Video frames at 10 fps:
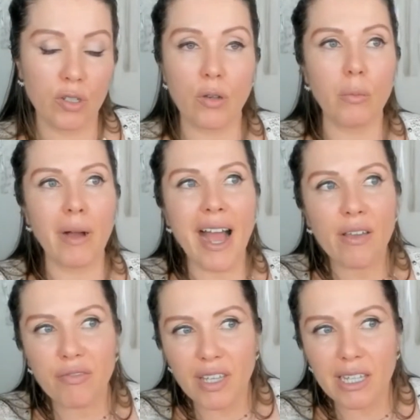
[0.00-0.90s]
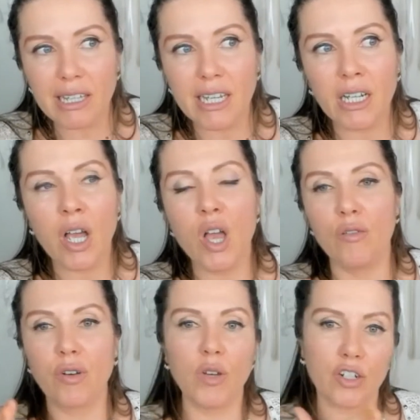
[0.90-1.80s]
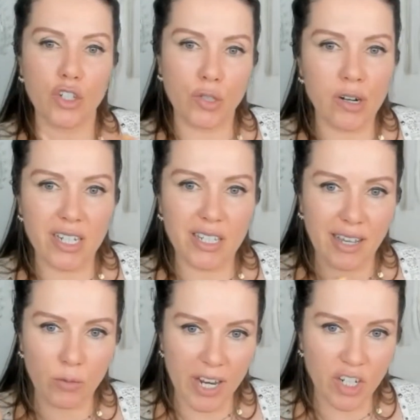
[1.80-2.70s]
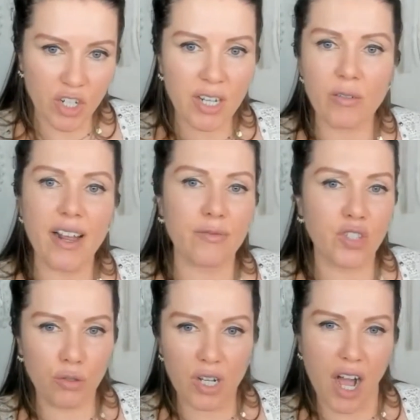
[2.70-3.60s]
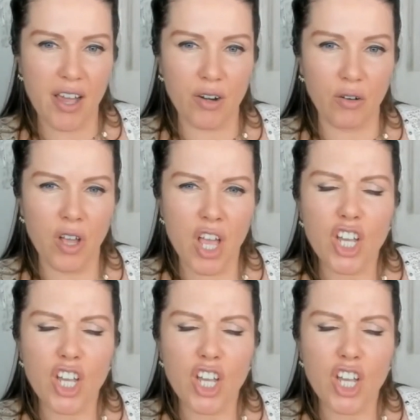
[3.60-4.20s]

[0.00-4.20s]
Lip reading: So my feeling from her story is that when she arrives to Cairo,